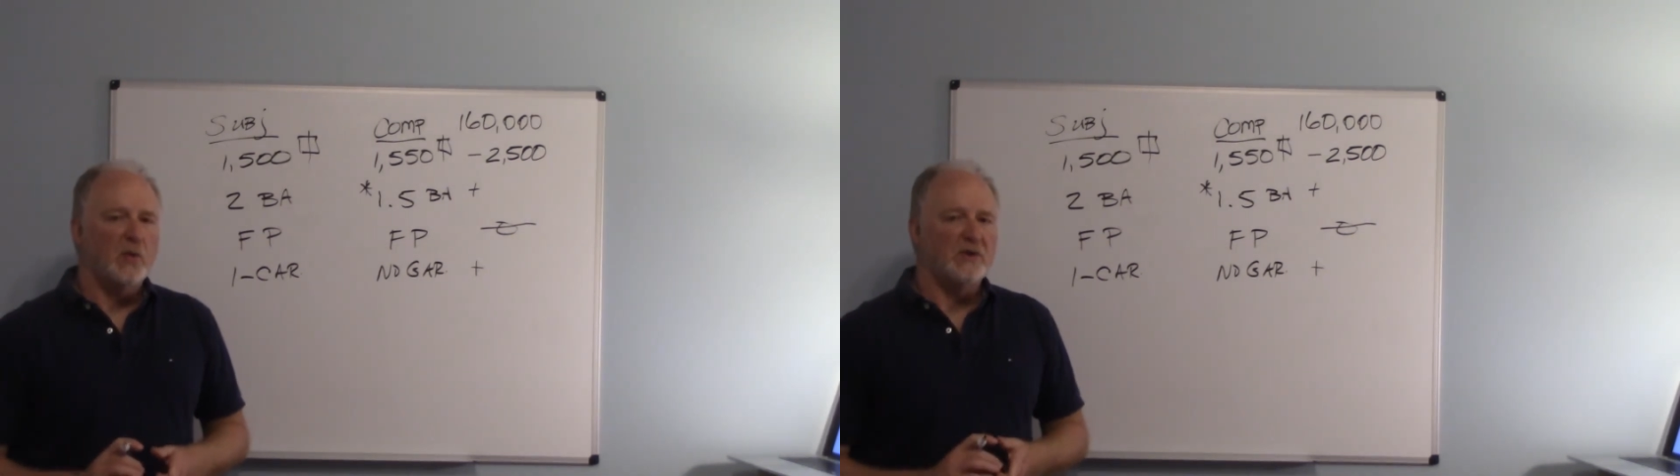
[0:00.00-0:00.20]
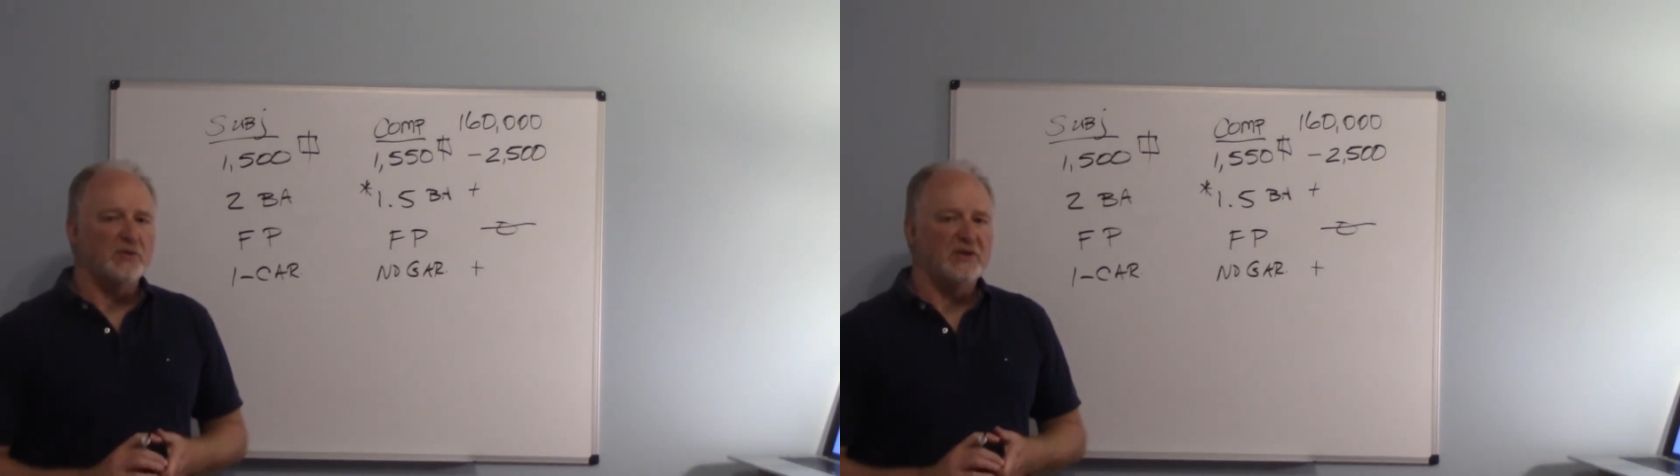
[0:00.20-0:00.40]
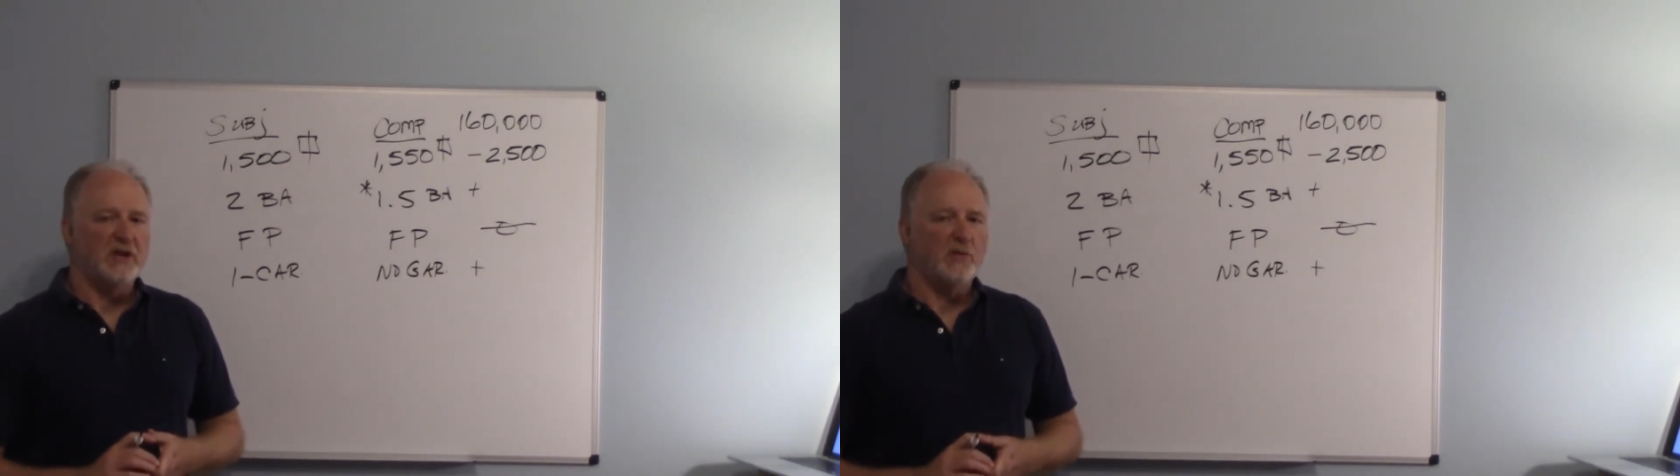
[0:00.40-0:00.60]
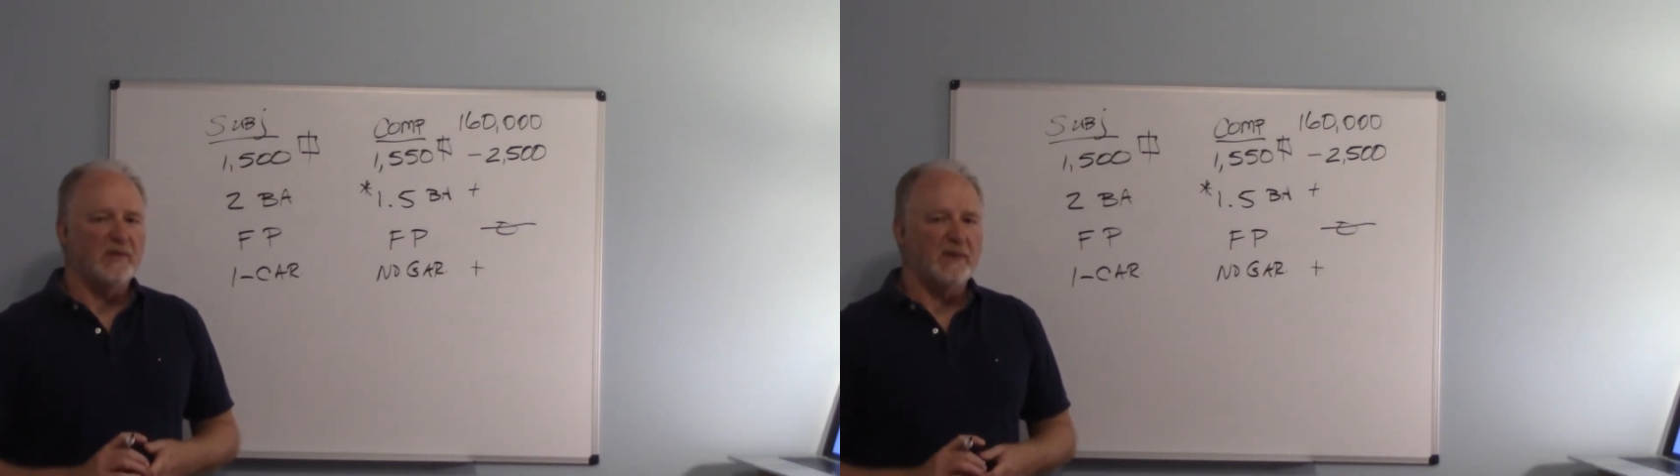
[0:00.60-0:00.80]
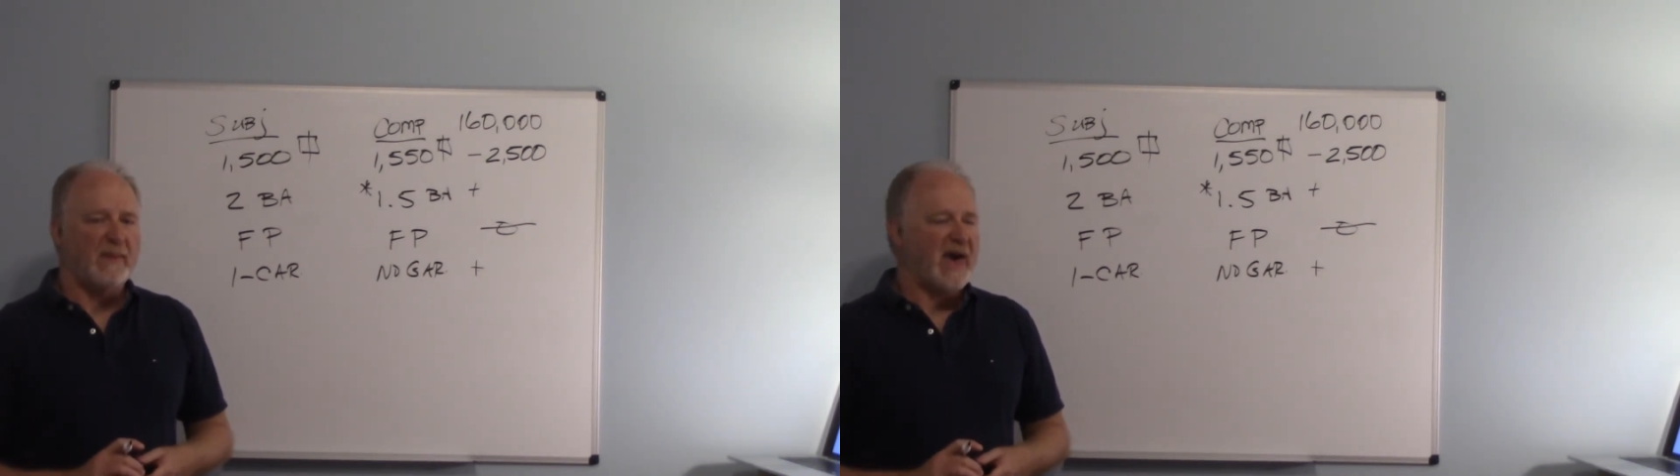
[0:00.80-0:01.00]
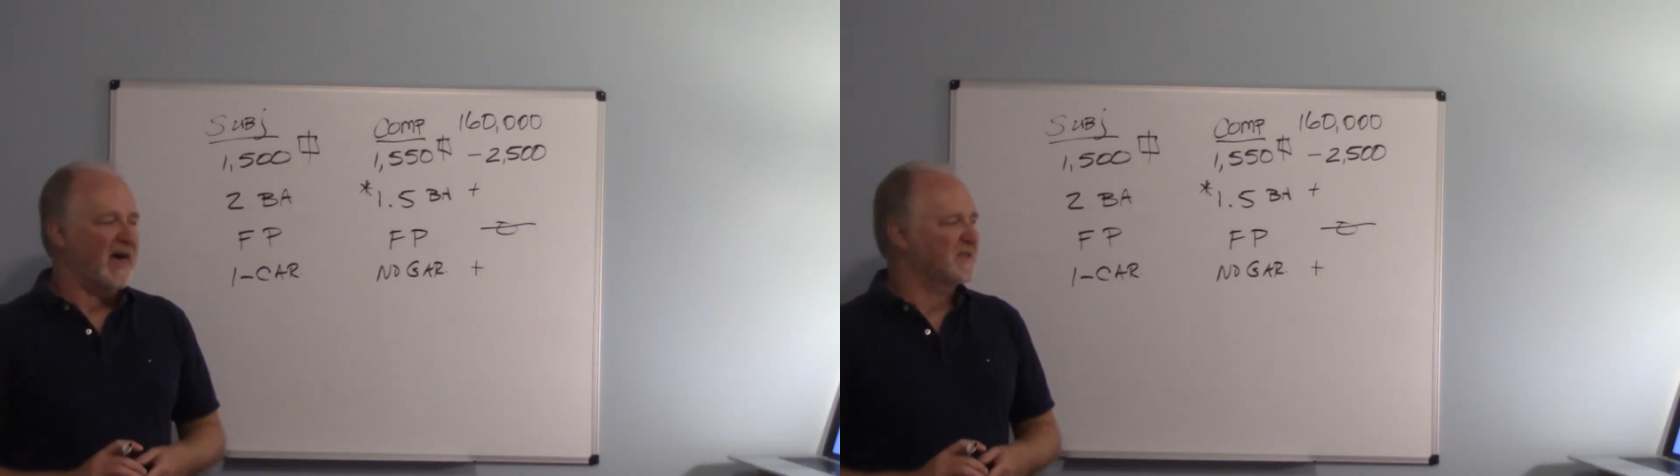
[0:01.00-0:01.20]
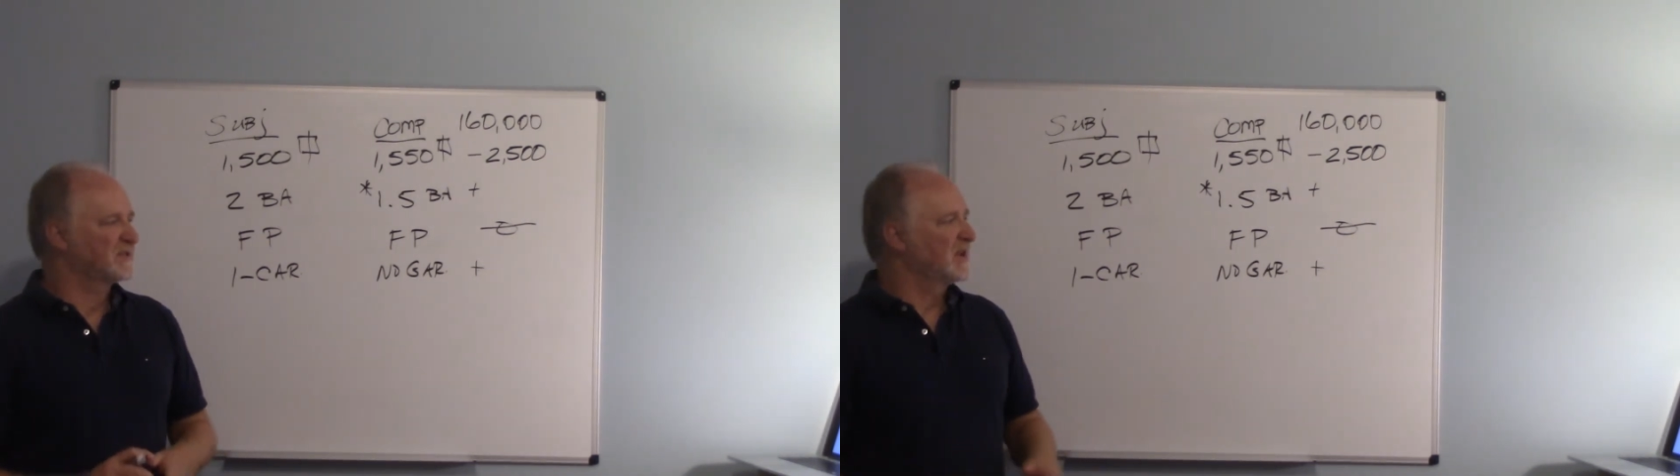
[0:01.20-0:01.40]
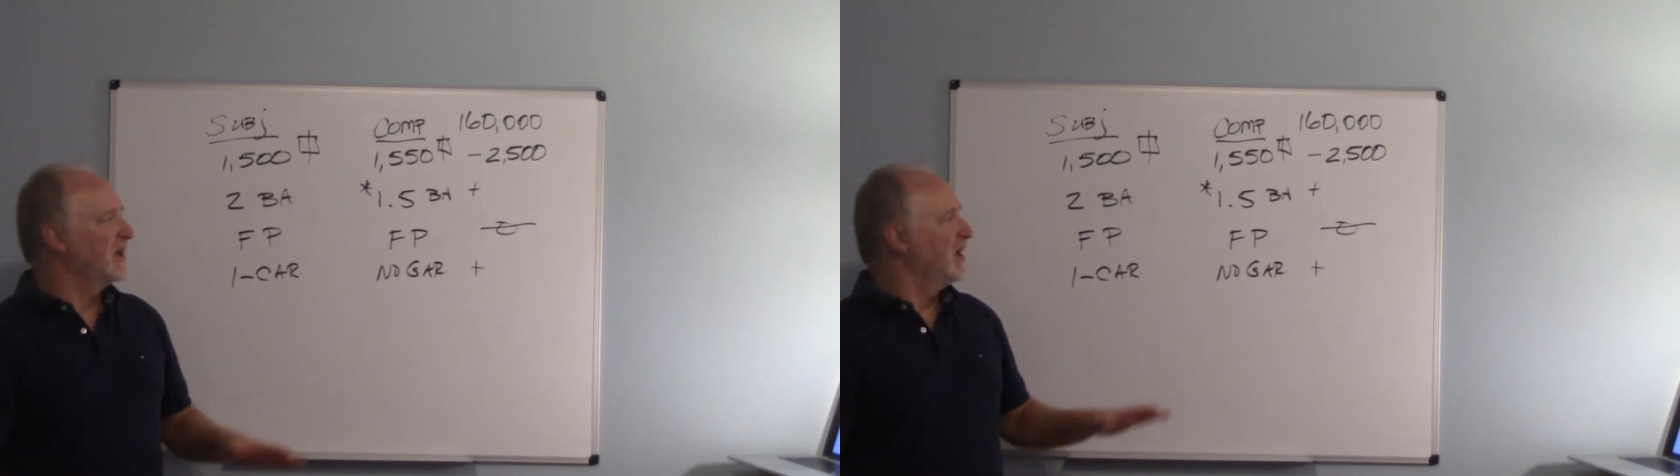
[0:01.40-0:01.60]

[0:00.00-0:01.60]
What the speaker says: when you're dealing with the baths.